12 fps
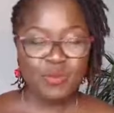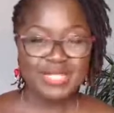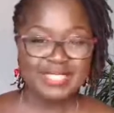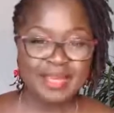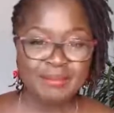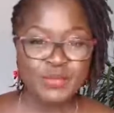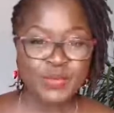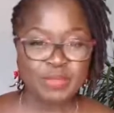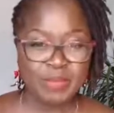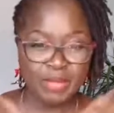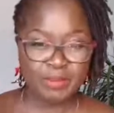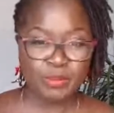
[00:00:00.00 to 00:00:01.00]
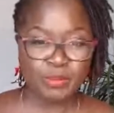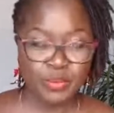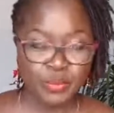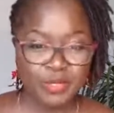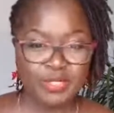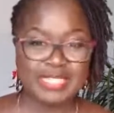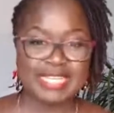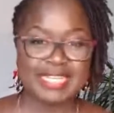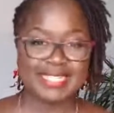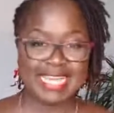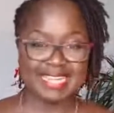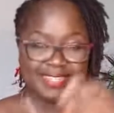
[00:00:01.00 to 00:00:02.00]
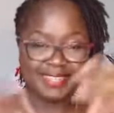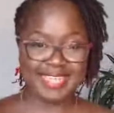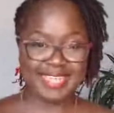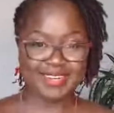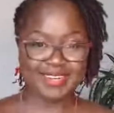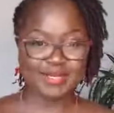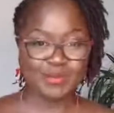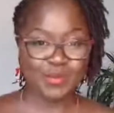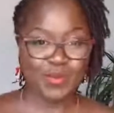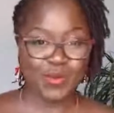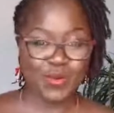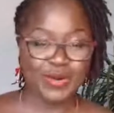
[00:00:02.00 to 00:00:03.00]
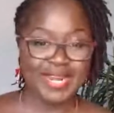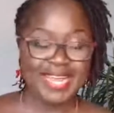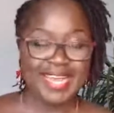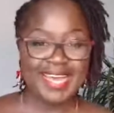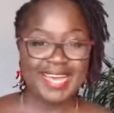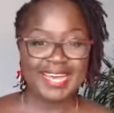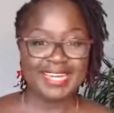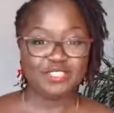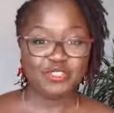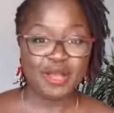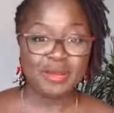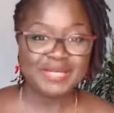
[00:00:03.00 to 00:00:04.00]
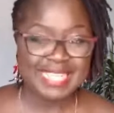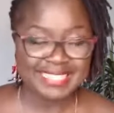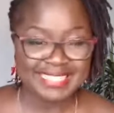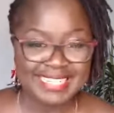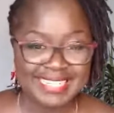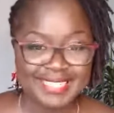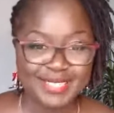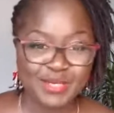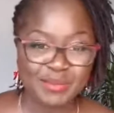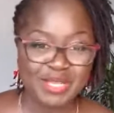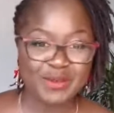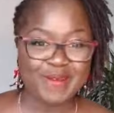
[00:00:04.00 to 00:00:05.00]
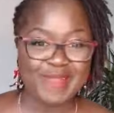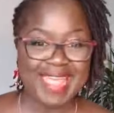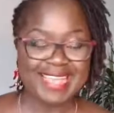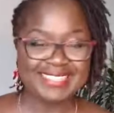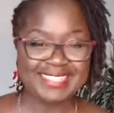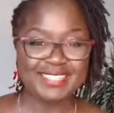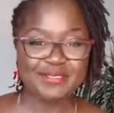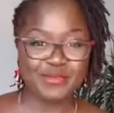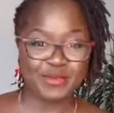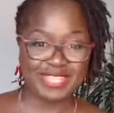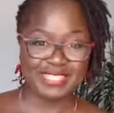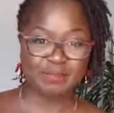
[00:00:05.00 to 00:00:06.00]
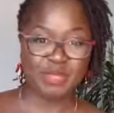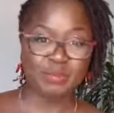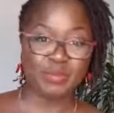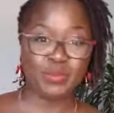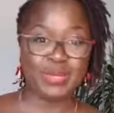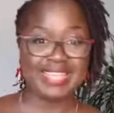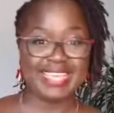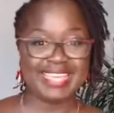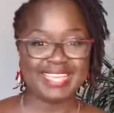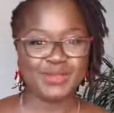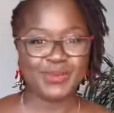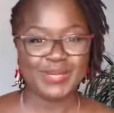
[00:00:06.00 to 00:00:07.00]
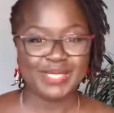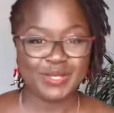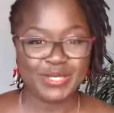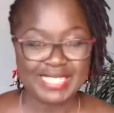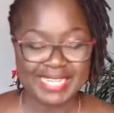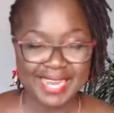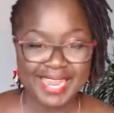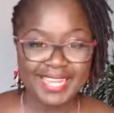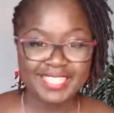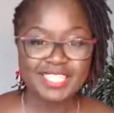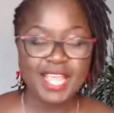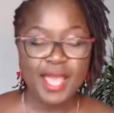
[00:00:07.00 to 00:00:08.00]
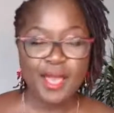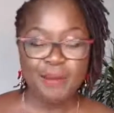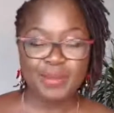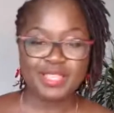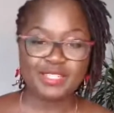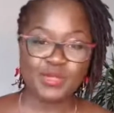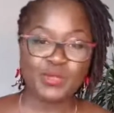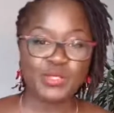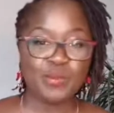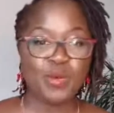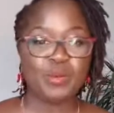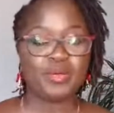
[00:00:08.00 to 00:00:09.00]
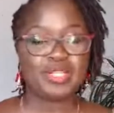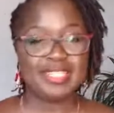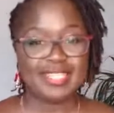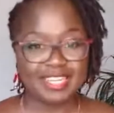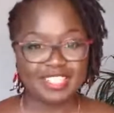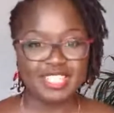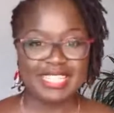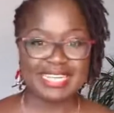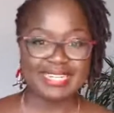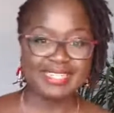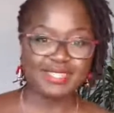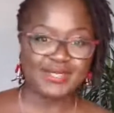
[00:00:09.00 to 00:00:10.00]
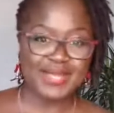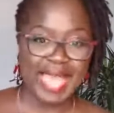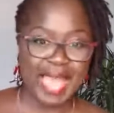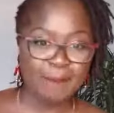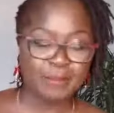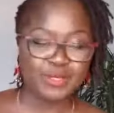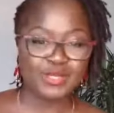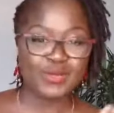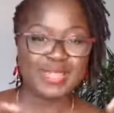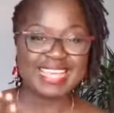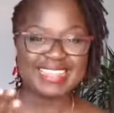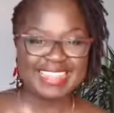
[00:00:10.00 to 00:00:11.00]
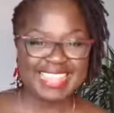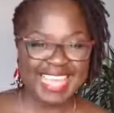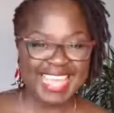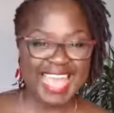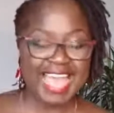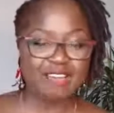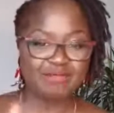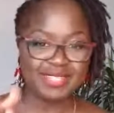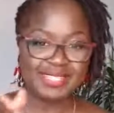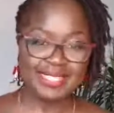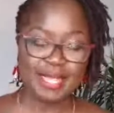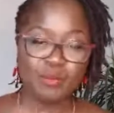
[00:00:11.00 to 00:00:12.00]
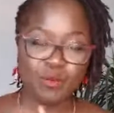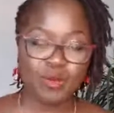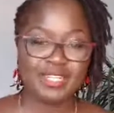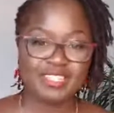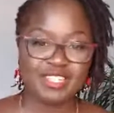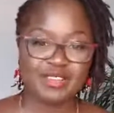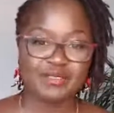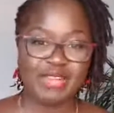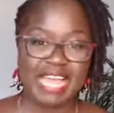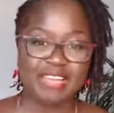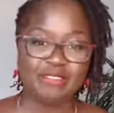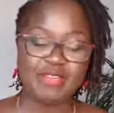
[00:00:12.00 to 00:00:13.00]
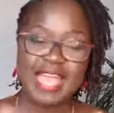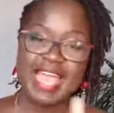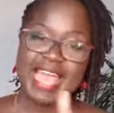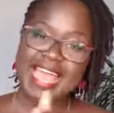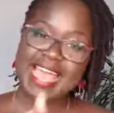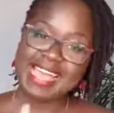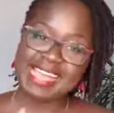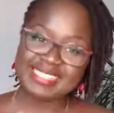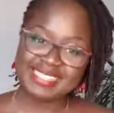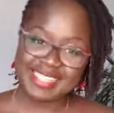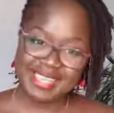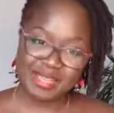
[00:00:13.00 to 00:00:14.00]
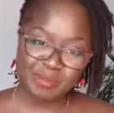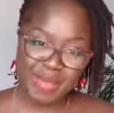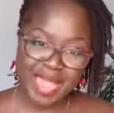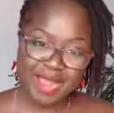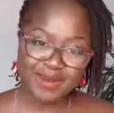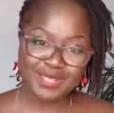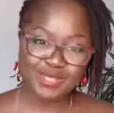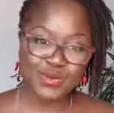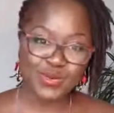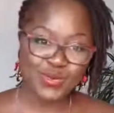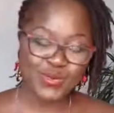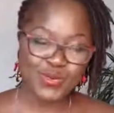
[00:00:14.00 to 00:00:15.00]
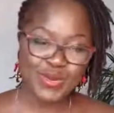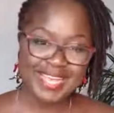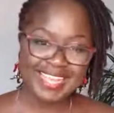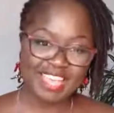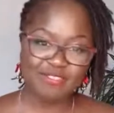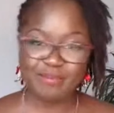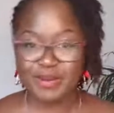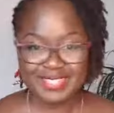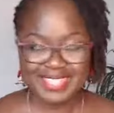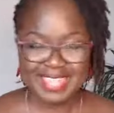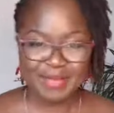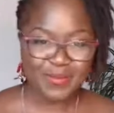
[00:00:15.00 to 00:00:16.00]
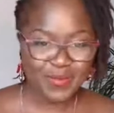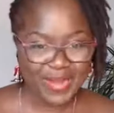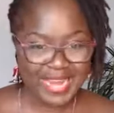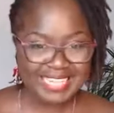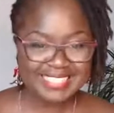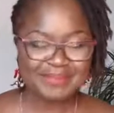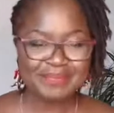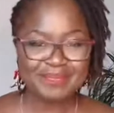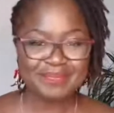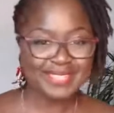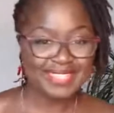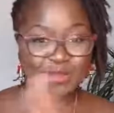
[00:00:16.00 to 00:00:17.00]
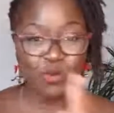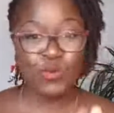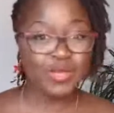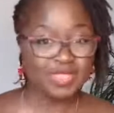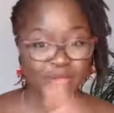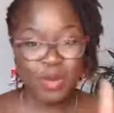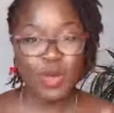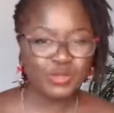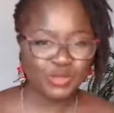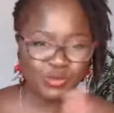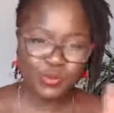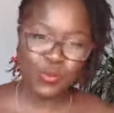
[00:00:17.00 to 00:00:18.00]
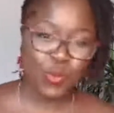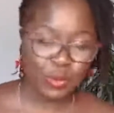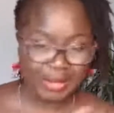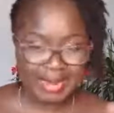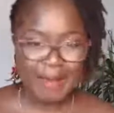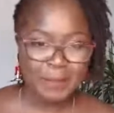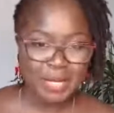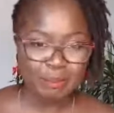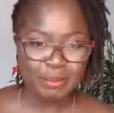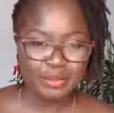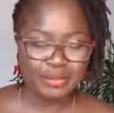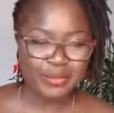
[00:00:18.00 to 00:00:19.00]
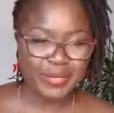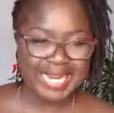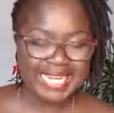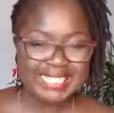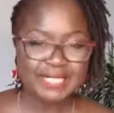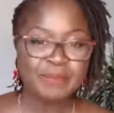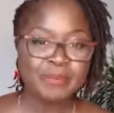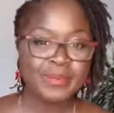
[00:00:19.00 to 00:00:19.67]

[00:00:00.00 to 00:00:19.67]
what comes with baby boomers is that there is more jobs that need to be created for these people when they get to a certain age. But there's also more production that needs to happen so that they have the same quality of life as their parents who gave birth to them, right? Who were the post-war people, right?